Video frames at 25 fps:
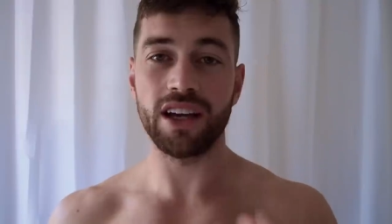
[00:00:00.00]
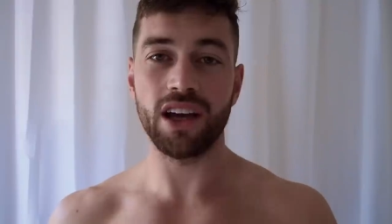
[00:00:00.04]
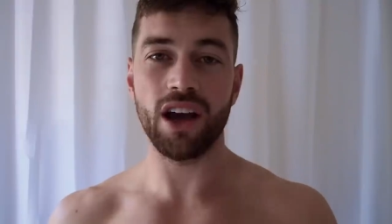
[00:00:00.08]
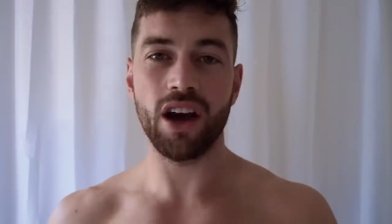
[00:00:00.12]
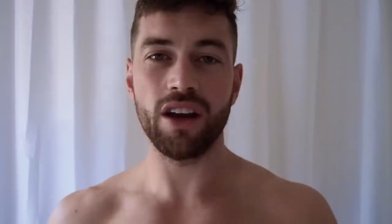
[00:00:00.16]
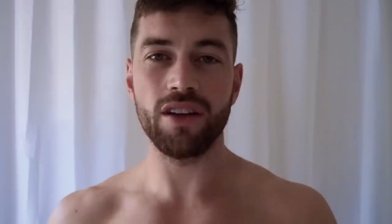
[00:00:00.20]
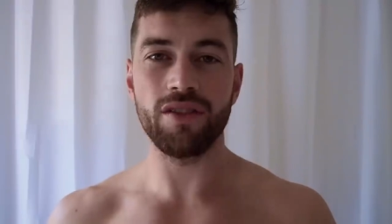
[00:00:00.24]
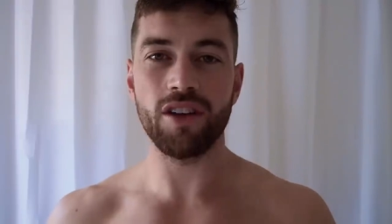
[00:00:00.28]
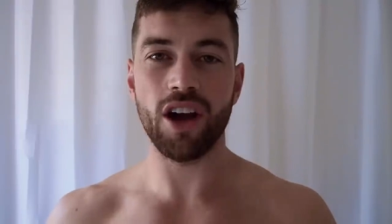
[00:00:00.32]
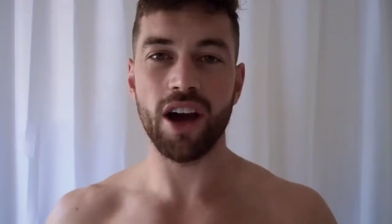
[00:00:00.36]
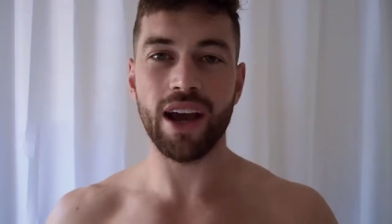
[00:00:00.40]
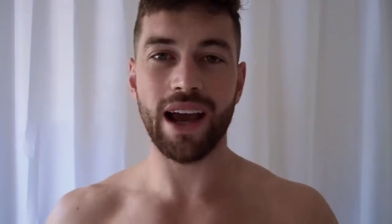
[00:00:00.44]
It
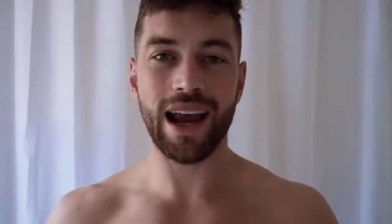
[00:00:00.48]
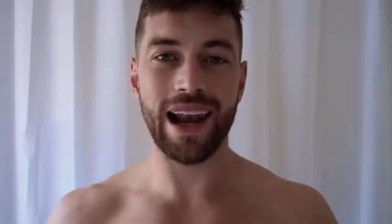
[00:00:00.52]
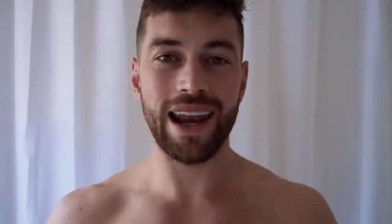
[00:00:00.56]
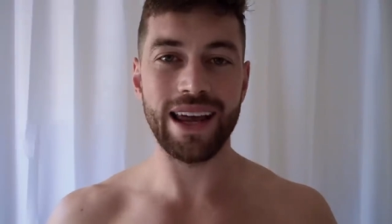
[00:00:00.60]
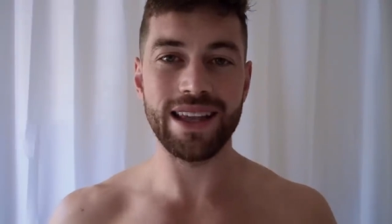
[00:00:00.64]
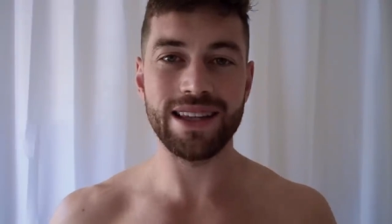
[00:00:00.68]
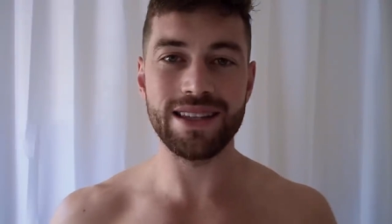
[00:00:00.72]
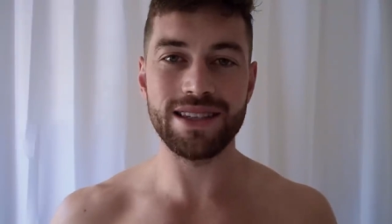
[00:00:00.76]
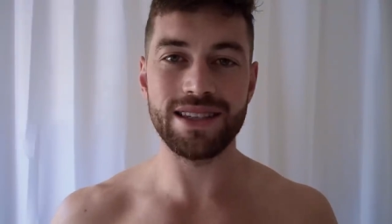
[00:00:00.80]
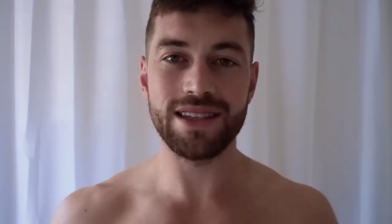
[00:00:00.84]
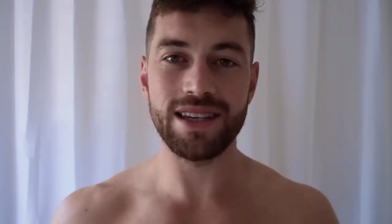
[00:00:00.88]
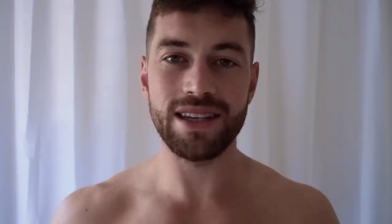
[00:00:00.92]
kind of like
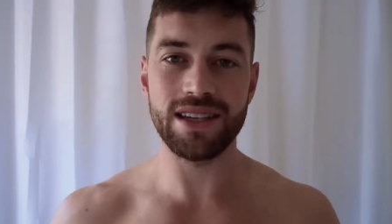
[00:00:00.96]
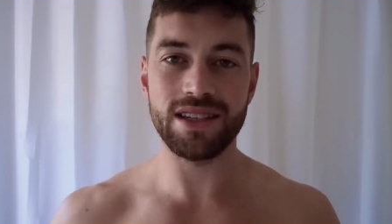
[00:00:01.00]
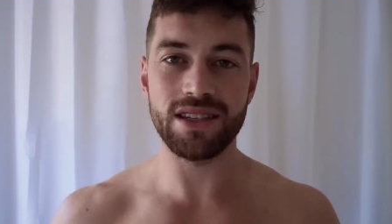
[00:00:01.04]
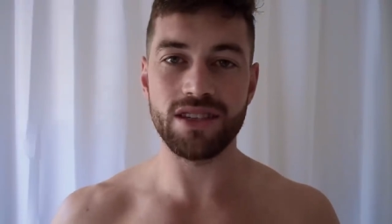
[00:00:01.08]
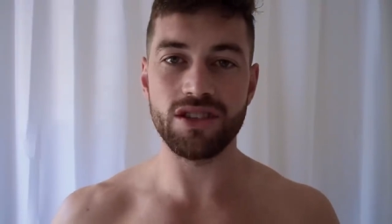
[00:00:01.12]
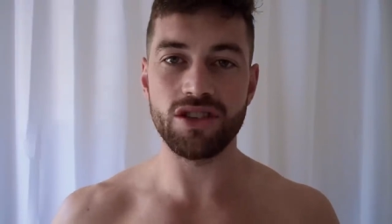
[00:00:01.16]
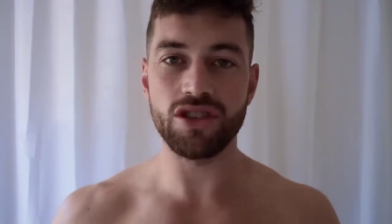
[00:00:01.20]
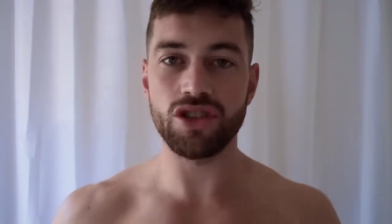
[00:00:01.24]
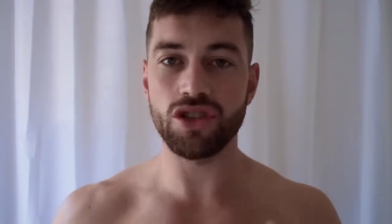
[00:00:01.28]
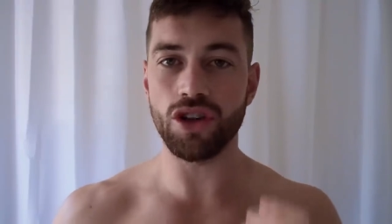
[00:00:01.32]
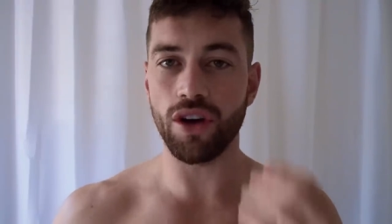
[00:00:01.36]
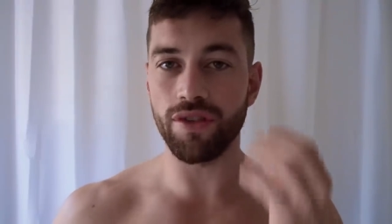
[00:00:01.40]
cleanses
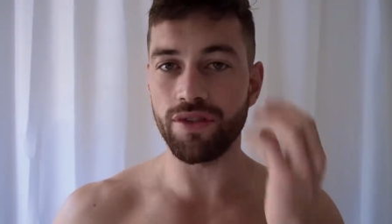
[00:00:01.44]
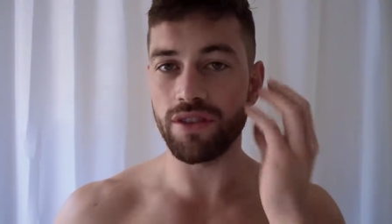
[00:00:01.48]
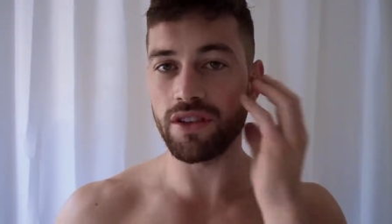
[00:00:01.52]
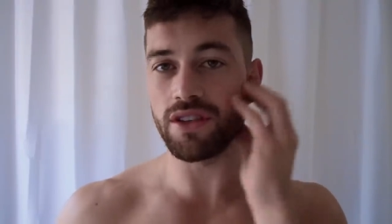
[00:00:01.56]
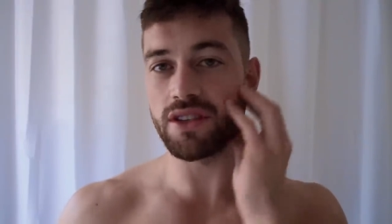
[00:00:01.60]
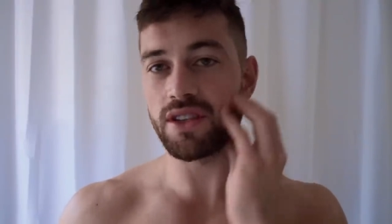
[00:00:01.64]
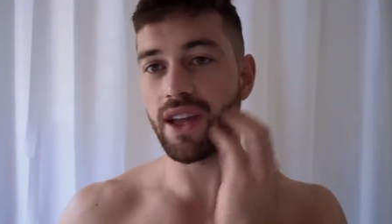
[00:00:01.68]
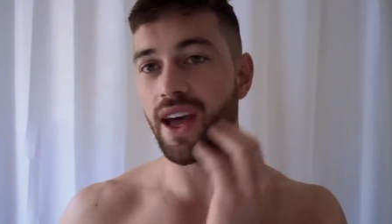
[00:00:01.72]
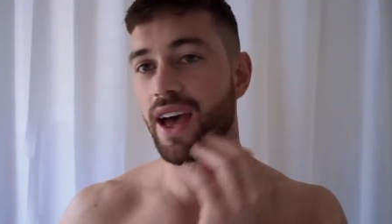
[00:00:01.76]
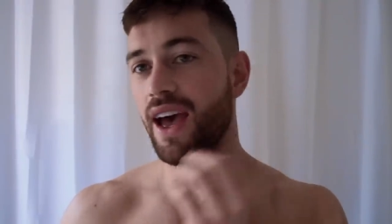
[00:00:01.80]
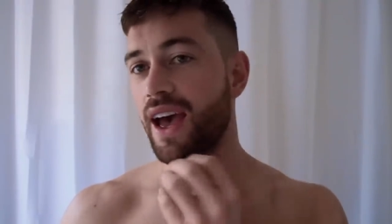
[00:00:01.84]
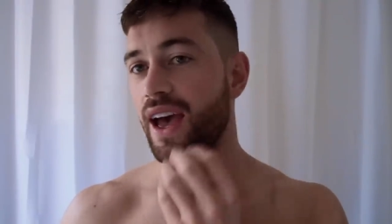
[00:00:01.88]
and
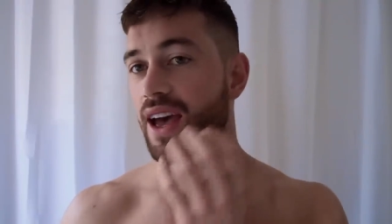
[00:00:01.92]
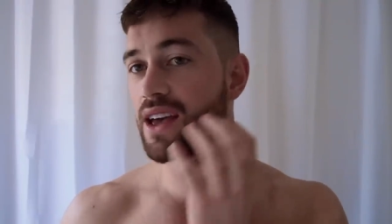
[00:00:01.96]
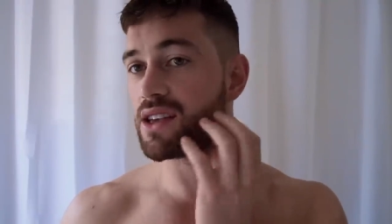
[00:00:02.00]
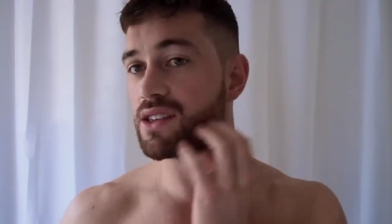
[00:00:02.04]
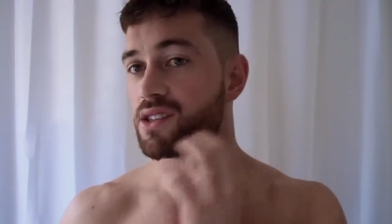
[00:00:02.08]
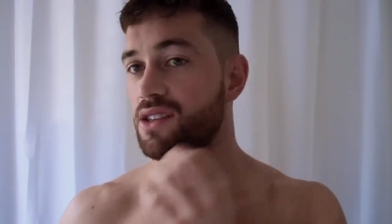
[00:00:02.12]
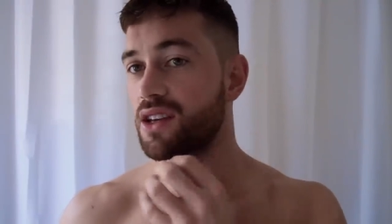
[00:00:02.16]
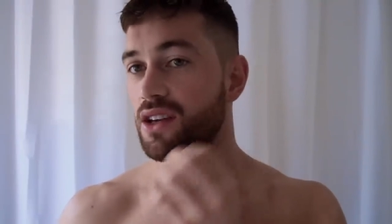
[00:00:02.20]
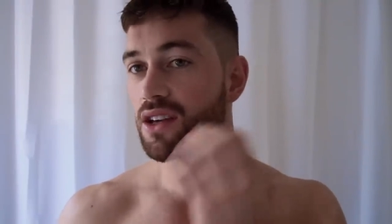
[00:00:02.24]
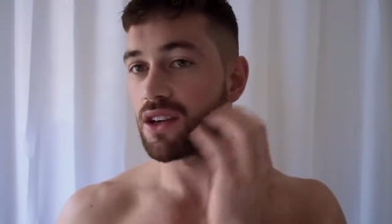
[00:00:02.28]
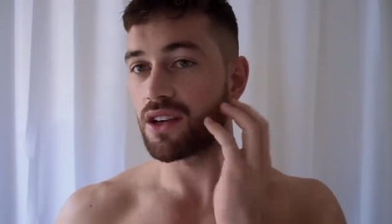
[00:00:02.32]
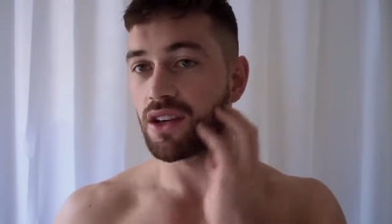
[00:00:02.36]
softens the
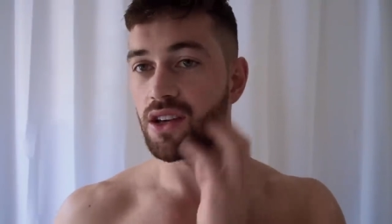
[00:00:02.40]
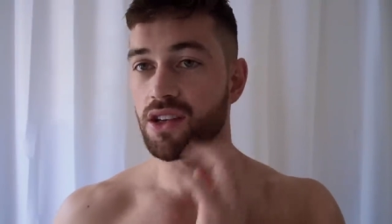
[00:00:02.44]
hairs,